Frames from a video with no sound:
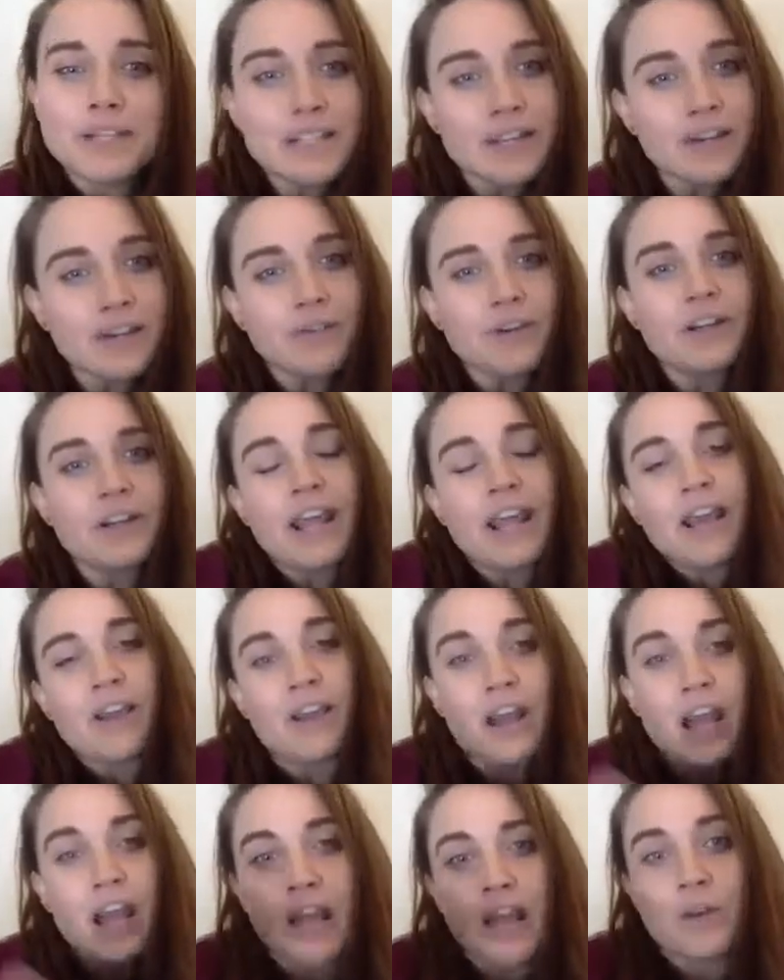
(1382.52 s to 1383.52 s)
different now,
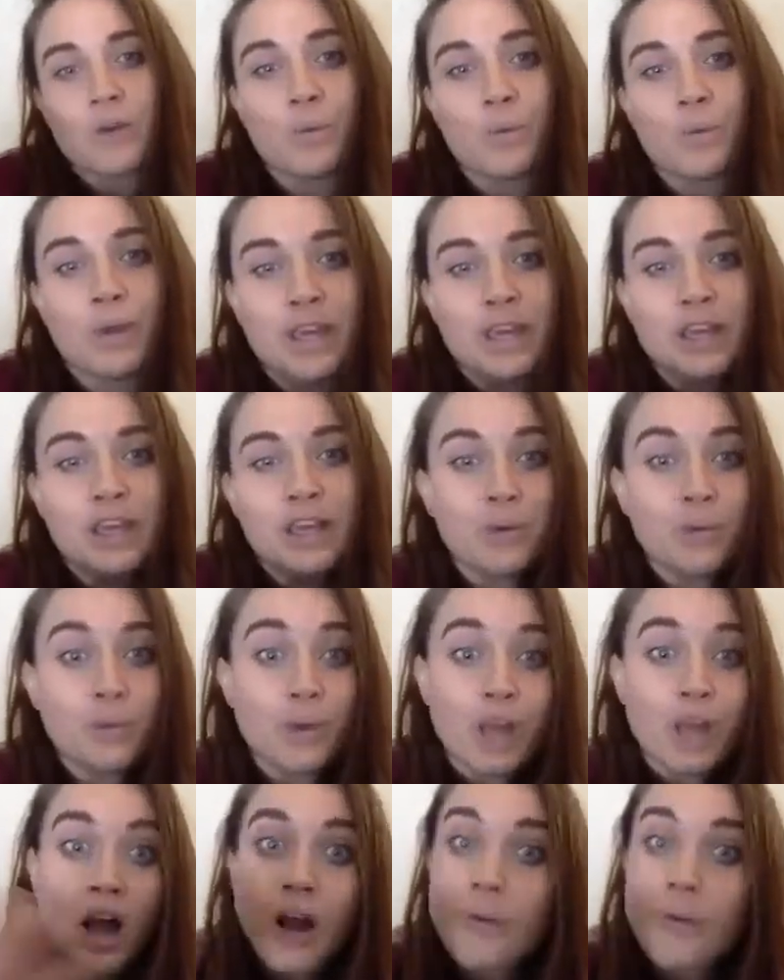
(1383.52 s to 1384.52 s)
and
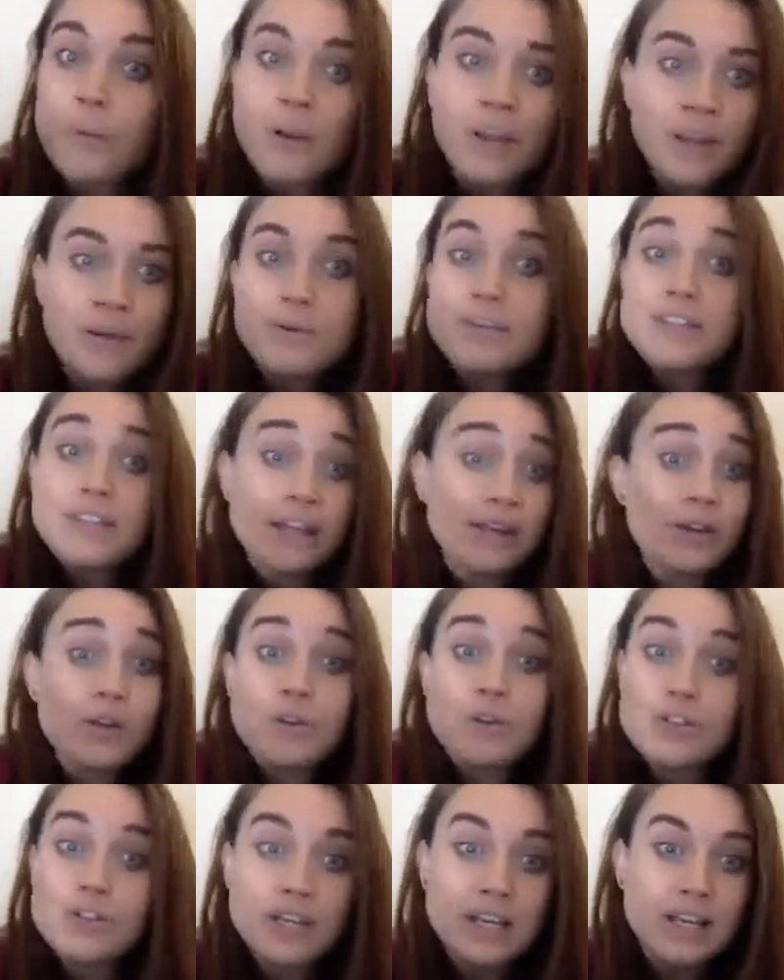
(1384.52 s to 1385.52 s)
we are working with
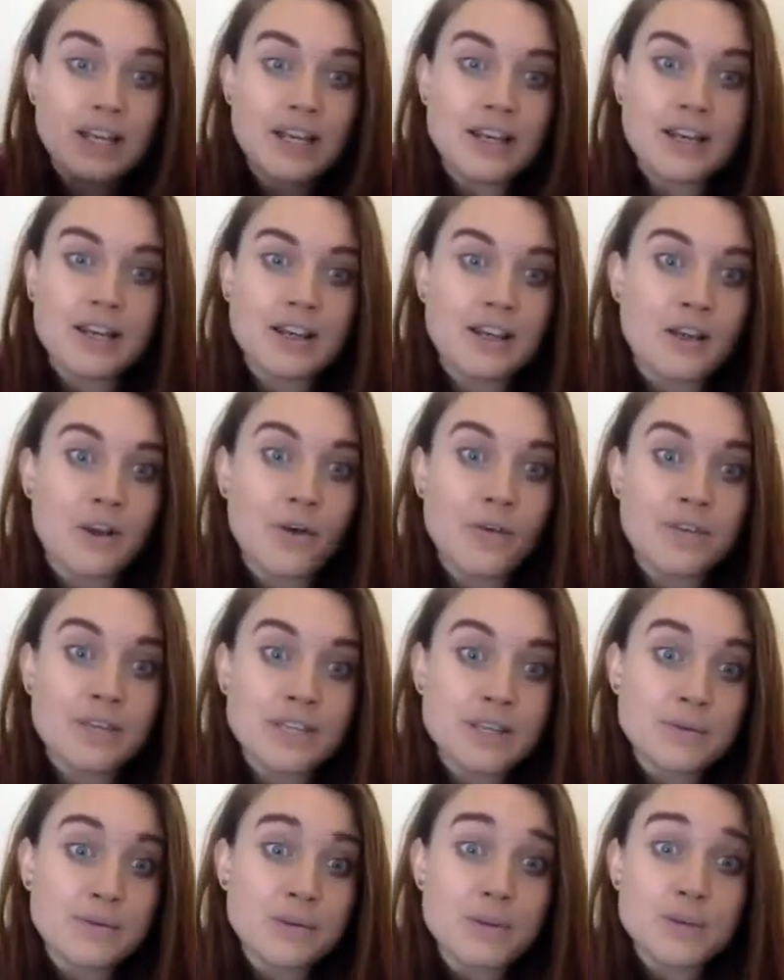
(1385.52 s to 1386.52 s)
technology and
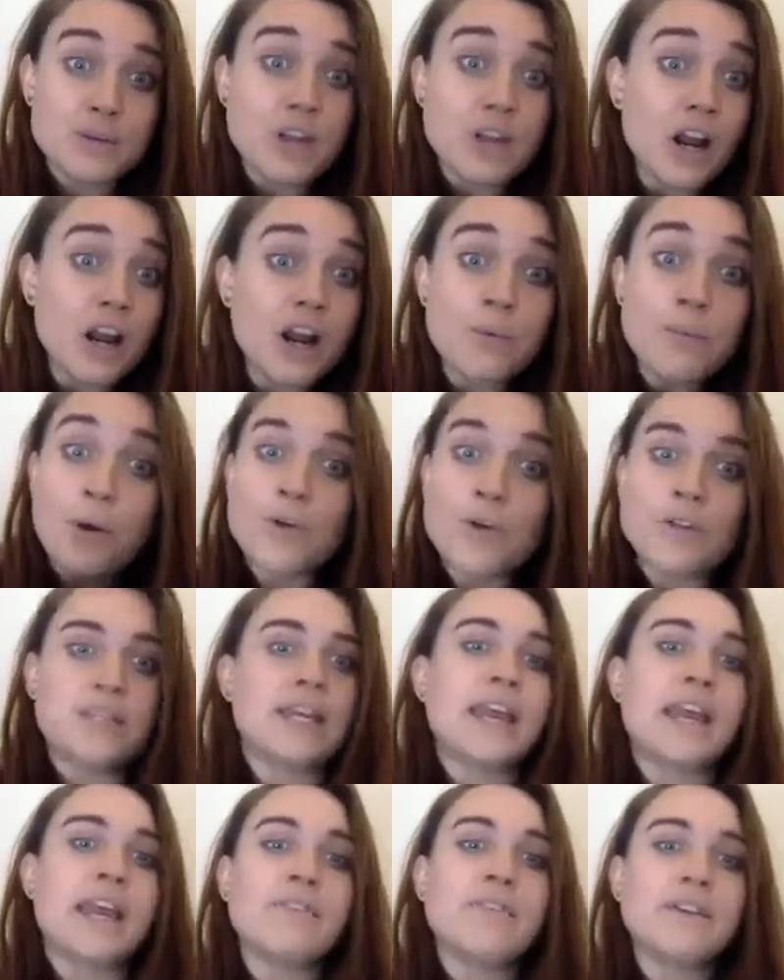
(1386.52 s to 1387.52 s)
your startup all
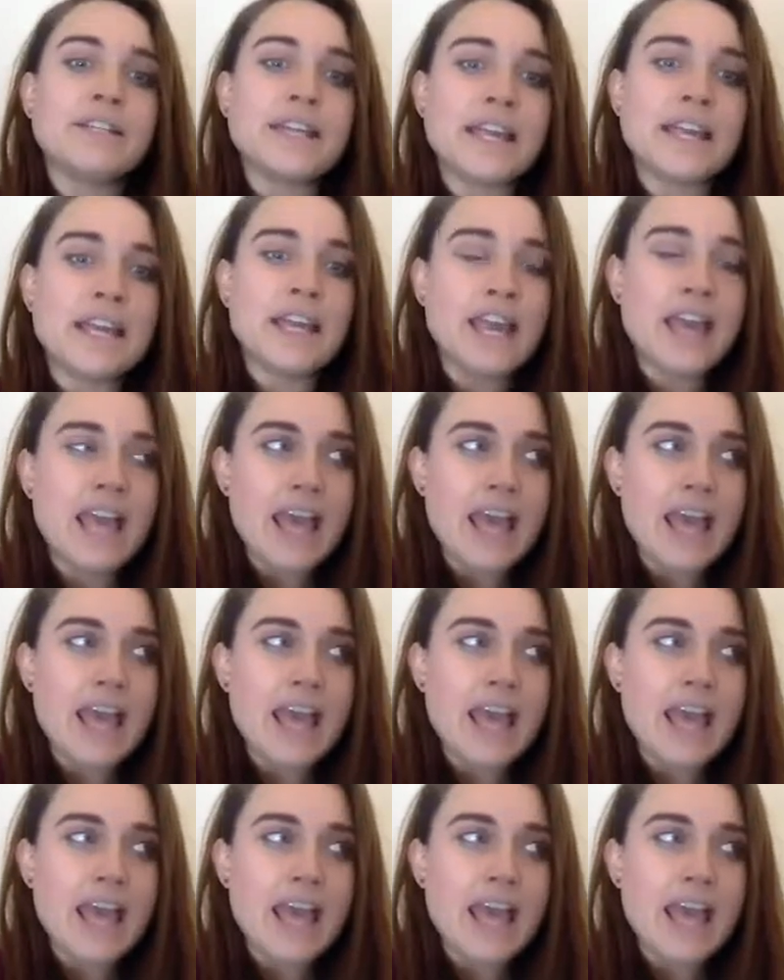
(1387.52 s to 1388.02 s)
day, every day.